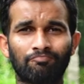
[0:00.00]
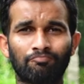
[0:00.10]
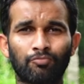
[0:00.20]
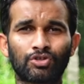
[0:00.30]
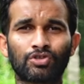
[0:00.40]

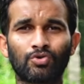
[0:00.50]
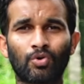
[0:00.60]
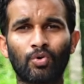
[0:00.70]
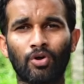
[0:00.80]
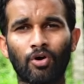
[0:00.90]
bushes
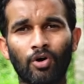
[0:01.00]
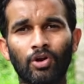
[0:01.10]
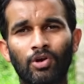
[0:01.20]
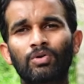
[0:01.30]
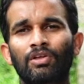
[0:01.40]
grown
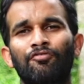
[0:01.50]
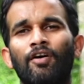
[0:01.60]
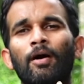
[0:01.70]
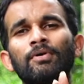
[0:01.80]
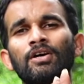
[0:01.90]
all around the
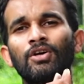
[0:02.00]
farm,